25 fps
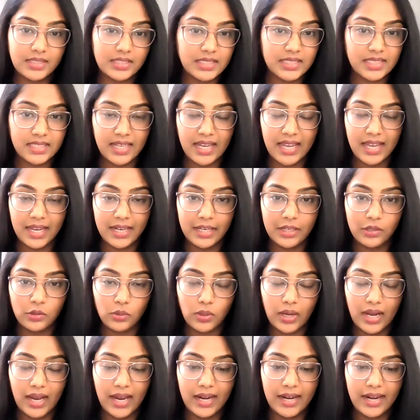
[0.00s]

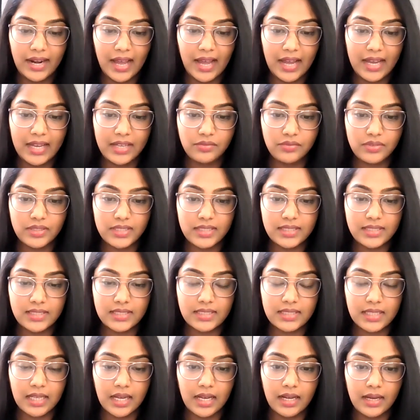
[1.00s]
scenario, and I
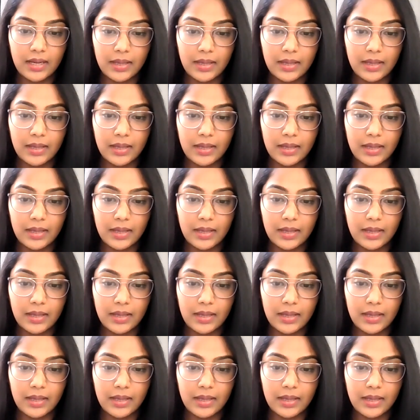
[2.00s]
was